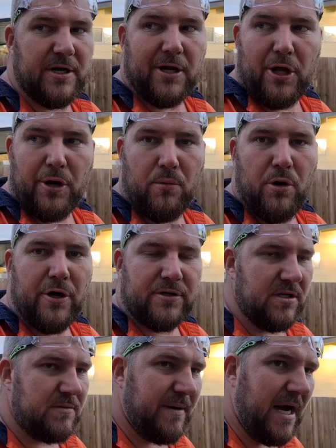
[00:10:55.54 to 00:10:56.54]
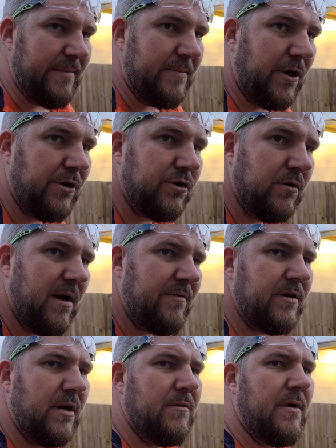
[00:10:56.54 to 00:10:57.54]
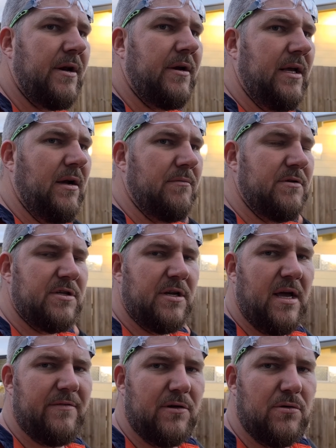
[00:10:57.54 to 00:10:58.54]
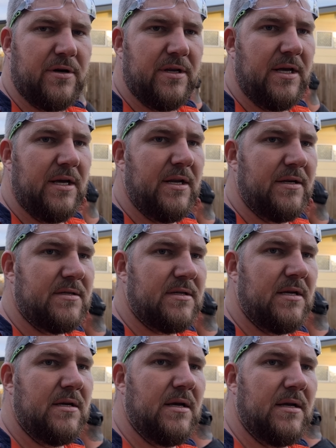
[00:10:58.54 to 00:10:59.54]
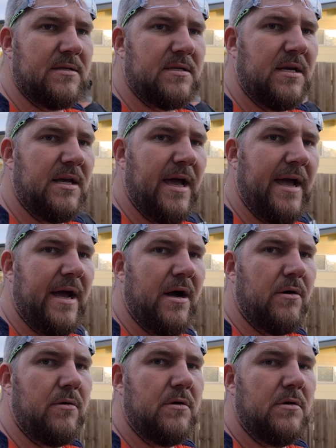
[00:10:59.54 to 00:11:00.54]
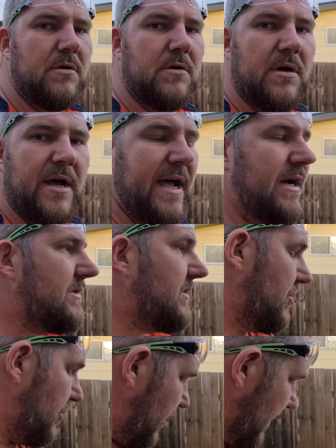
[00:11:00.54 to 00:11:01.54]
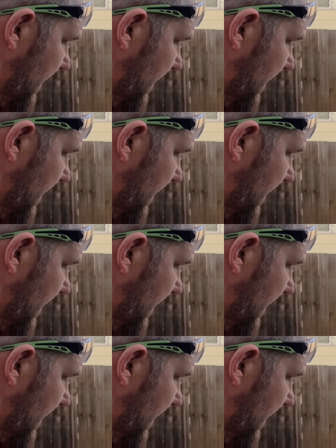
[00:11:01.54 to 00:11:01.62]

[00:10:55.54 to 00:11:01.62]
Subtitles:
a lot of work, this baby, but I do have another one in here. I'm just going to have a look at it and see how she